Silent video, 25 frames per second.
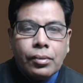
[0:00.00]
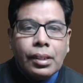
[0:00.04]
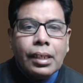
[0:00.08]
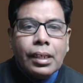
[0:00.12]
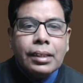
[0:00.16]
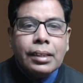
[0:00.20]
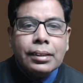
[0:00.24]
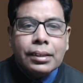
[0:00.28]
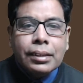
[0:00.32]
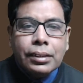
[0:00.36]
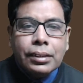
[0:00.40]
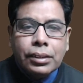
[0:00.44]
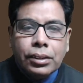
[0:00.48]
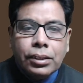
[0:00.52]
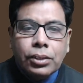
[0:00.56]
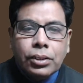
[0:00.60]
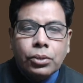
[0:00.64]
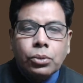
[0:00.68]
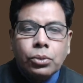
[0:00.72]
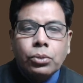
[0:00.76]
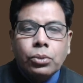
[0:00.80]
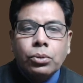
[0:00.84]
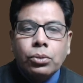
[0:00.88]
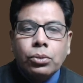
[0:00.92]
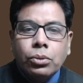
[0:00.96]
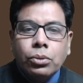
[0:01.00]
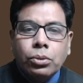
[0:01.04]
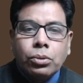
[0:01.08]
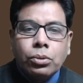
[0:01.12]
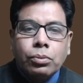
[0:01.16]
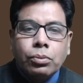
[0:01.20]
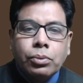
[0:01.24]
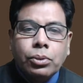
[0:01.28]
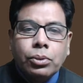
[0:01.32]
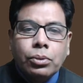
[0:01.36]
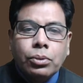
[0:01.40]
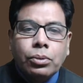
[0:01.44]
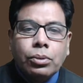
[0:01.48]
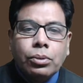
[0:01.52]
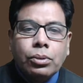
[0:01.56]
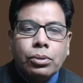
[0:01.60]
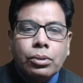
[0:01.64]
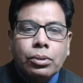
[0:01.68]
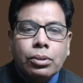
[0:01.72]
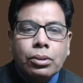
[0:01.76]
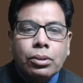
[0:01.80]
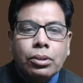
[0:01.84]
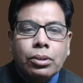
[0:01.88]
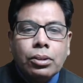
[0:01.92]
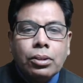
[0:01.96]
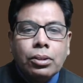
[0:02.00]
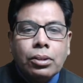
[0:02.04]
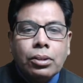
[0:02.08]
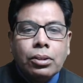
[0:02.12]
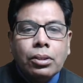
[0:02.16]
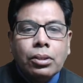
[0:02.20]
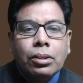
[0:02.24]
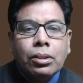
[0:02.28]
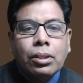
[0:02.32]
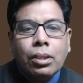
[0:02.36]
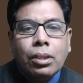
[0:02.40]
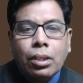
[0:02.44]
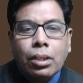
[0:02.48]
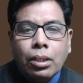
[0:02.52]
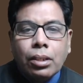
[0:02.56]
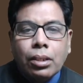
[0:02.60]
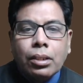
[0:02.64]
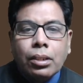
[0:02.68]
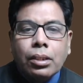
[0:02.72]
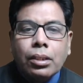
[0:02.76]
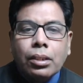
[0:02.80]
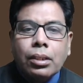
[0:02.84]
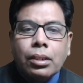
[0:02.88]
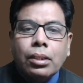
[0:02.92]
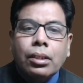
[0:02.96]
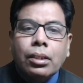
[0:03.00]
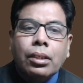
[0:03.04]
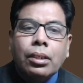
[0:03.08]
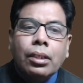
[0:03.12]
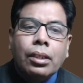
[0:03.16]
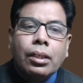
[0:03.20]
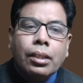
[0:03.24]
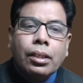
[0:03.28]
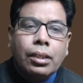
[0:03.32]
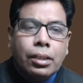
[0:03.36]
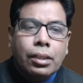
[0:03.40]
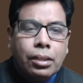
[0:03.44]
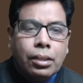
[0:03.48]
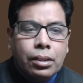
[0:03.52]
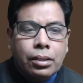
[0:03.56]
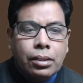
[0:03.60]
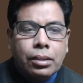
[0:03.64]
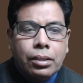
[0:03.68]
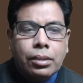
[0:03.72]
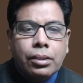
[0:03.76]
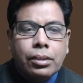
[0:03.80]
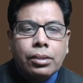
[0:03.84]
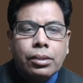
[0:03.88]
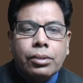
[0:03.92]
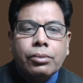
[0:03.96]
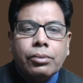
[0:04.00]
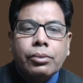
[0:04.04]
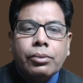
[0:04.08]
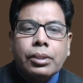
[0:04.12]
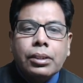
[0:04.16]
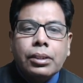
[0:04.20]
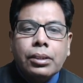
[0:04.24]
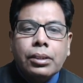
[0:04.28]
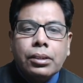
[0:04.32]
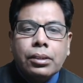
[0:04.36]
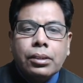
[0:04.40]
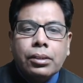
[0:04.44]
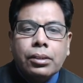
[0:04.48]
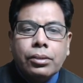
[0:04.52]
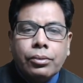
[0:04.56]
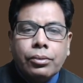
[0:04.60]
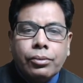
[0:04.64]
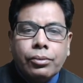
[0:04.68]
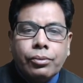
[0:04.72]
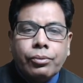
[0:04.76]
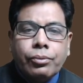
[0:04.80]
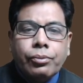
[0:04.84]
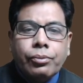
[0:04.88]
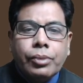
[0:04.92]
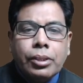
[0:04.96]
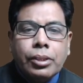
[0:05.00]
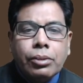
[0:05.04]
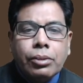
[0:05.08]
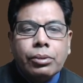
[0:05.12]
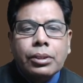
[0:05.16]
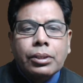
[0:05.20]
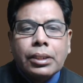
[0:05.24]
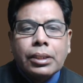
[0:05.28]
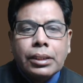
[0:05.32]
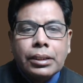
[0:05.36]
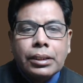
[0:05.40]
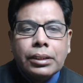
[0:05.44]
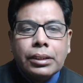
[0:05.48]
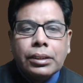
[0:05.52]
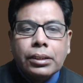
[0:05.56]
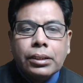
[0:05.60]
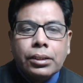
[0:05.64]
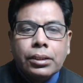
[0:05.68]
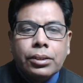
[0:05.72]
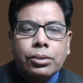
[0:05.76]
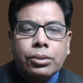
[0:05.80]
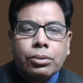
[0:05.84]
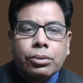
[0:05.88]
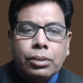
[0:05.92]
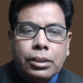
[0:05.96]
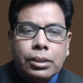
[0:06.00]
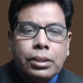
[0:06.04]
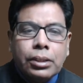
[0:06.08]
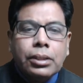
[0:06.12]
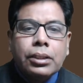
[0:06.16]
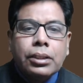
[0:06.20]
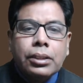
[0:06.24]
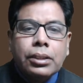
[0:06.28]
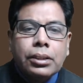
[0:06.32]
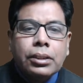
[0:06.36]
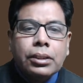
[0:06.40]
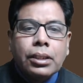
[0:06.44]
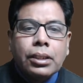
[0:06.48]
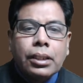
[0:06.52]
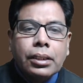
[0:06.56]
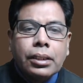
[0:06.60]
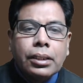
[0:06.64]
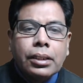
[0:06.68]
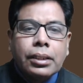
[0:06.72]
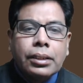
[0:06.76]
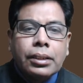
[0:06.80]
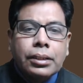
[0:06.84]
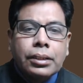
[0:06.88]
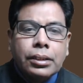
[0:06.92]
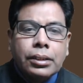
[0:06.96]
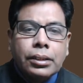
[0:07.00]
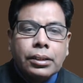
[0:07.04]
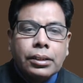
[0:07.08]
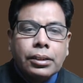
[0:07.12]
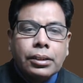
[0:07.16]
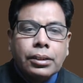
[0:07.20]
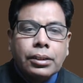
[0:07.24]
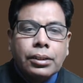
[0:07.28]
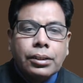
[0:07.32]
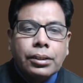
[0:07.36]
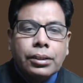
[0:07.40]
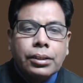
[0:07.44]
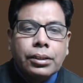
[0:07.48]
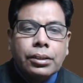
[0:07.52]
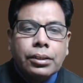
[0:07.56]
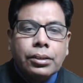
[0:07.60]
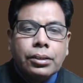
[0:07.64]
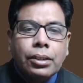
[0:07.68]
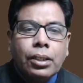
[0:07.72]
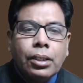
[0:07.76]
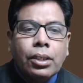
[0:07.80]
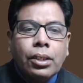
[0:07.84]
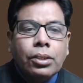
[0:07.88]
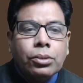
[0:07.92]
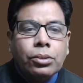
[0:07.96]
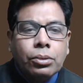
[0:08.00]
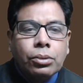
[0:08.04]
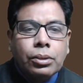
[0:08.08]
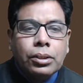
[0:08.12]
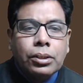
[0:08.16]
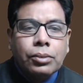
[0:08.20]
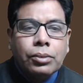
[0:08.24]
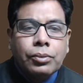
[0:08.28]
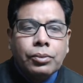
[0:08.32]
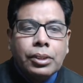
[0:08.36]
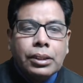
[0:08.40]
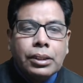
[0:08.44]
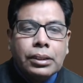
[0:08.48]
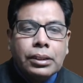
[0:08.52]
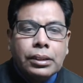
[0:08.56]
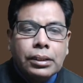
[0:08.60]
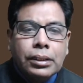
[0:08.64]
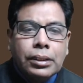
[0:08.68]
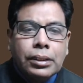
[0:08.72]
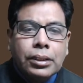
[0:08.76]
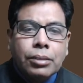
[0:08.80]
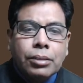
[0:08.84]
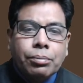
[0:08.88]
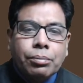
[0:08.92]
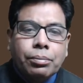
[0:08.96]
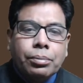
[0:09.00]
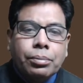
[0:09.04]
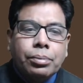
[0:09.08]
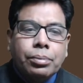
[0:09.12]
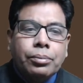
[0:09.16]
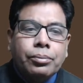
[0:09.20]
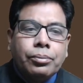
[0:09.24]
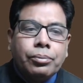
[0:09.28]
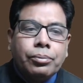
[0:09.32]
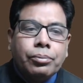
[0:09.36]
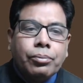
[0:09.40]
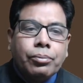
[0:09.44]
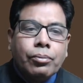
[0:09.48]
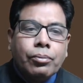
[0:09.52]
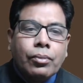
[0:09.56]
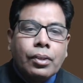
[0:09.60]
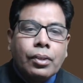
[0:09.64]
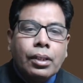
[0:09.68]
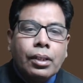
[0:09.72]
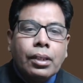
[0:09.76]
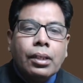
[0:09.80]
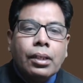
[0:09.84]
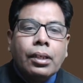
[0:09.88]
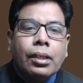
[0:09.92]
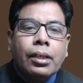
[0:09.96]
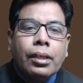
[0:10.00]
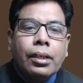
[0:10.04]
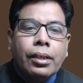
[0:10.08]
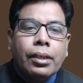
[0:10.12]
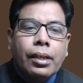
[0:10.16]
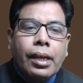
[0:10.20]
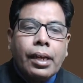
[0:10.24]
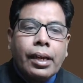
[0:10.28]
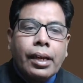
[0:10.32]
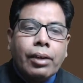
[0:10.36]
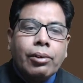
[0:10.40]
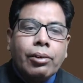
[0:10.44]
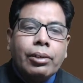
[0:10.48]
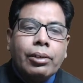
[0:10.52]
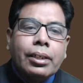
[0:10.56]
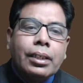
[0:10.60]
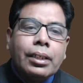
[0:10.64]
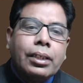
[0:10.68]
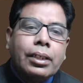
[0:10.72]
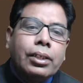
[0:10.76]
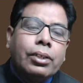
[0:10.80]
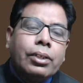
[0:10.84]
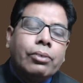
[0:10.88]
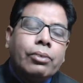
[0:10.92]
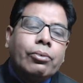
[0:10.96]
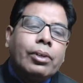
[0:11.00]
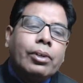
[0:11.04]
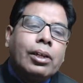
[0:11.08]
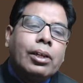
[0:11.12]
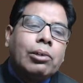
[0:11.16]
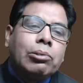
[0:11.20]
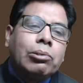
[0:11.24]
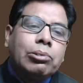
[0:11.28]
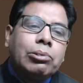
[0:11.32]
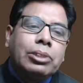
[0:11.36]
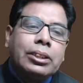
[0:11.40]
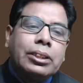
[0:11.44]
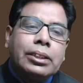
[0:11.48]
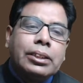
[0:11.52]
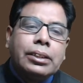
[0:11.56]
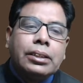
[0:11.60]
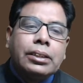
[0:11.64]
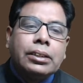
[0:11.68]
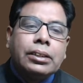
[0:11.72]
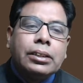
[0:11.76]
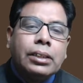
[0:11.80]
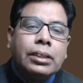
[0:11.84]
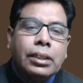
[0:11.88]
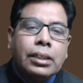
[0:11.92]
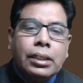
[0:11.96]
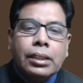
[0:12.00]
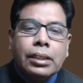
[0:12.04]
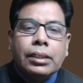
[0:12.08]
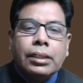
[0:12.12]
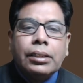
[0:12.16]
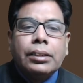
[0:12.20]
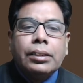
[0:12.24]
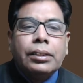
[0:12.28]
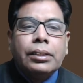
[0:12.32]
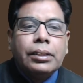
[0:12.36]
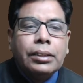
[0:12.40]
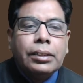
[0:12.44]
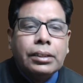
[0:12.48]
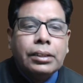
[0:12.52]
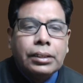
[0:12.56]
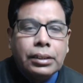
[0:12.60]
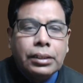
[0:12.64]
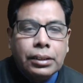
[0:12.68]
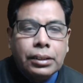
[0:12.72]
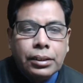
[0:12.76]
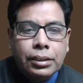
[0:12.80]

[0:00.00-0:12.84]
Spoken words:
a zero overflow or even without condition also, it is unconditional. So if there is a jump, accordingly we'll have to set this